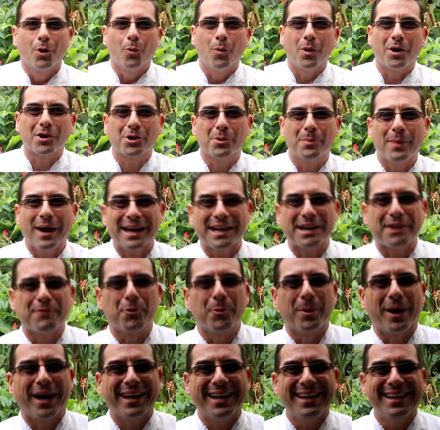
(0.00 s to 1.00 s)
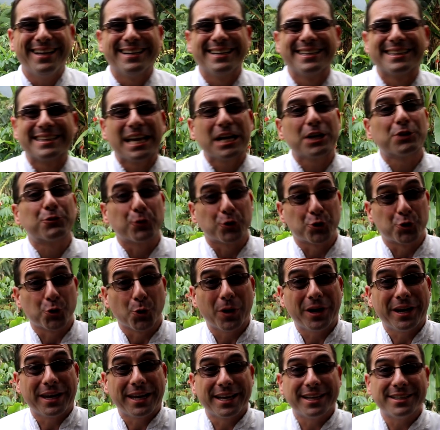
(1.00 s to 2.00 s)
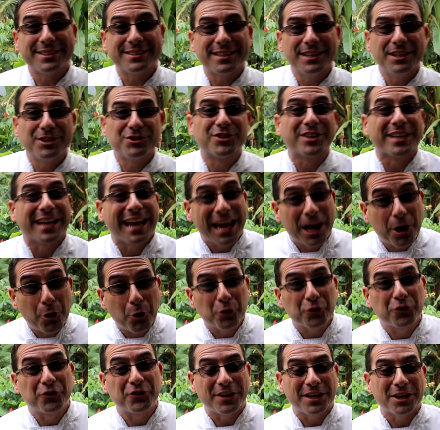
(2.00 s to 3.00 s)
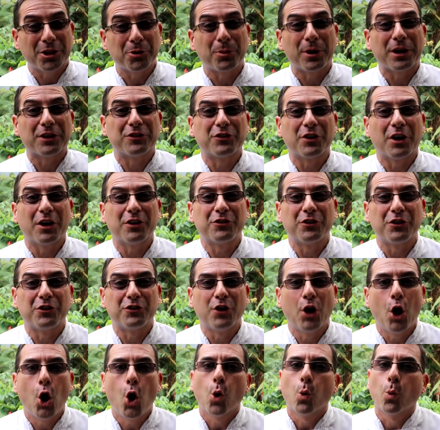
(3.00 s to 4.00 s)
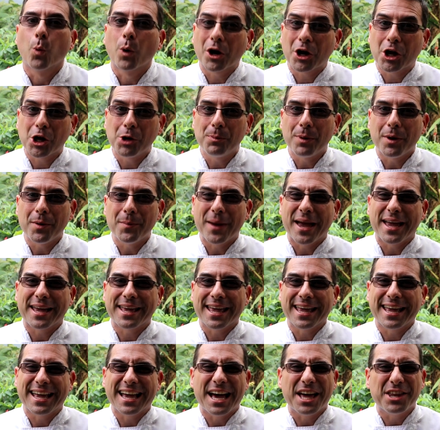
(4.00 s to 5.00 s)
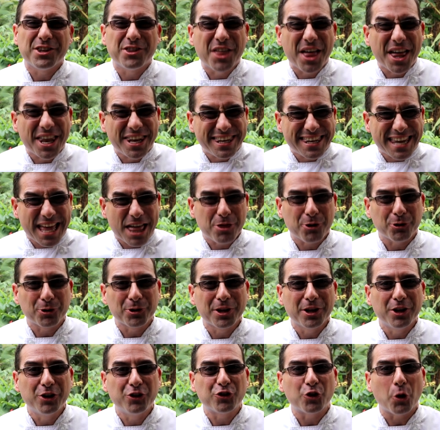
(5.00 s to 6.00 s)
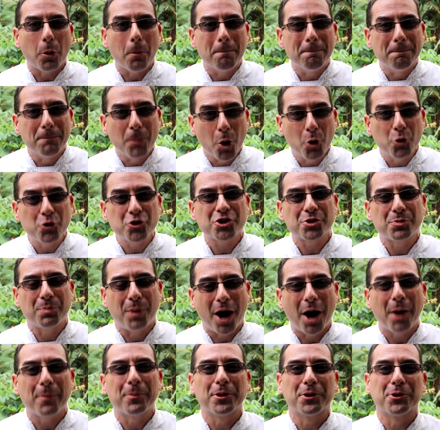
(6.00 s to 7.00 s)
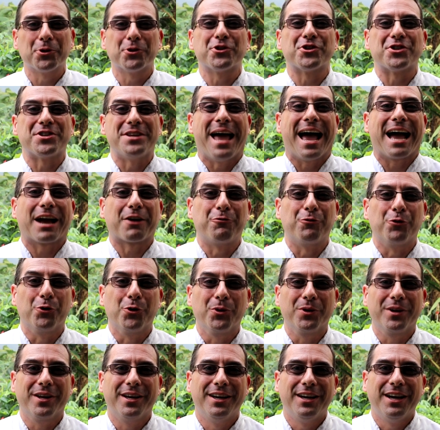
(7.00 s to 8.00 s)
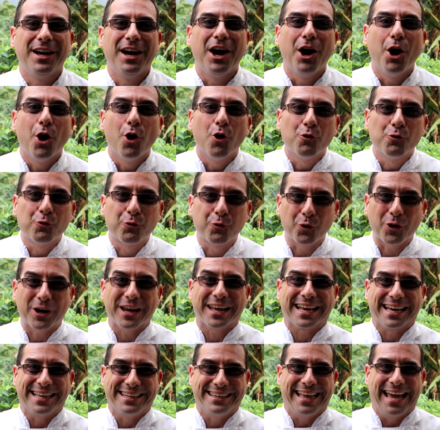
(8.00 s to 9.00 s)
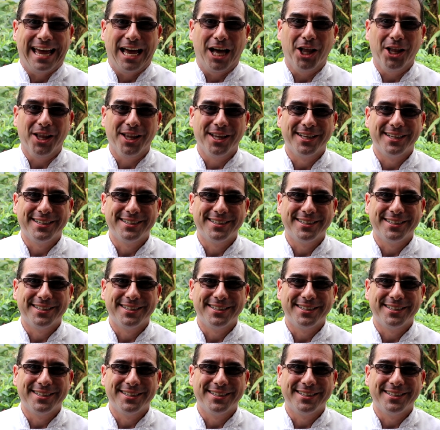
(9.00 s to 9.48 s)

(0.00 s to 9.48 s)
Welcome back, everybody. Thanks for joining us. Today on Celebrate Sausage, we're going to be making the Netherlands' most popular snack food, frikandel.